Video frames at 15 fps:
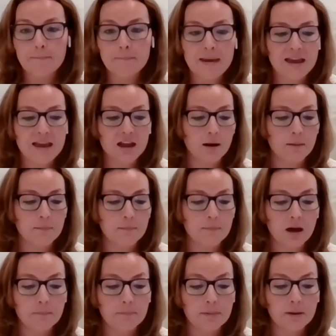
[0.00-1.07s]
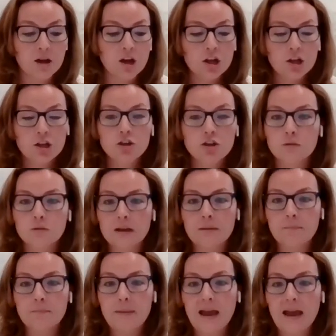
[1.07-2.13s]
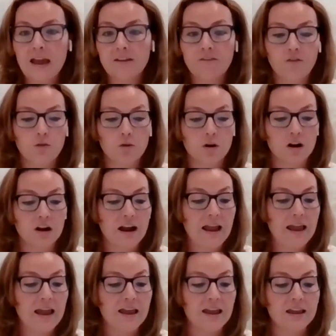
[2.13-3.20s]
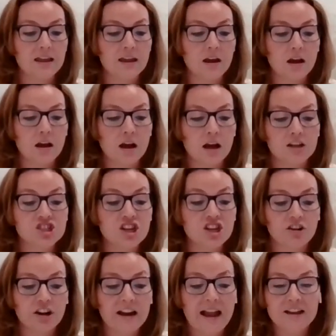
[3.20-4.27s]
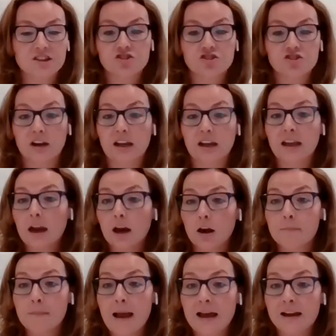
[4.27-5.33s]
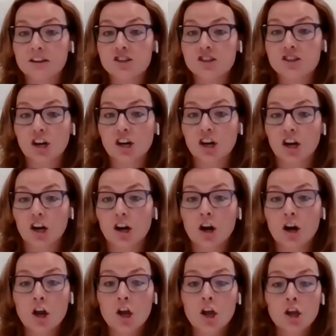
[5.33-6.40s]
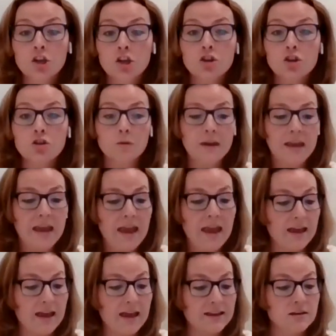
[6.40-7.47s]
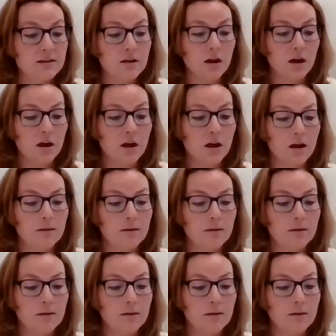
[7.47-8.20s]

fees that may come up. You can pay for a geriatric care manager. You can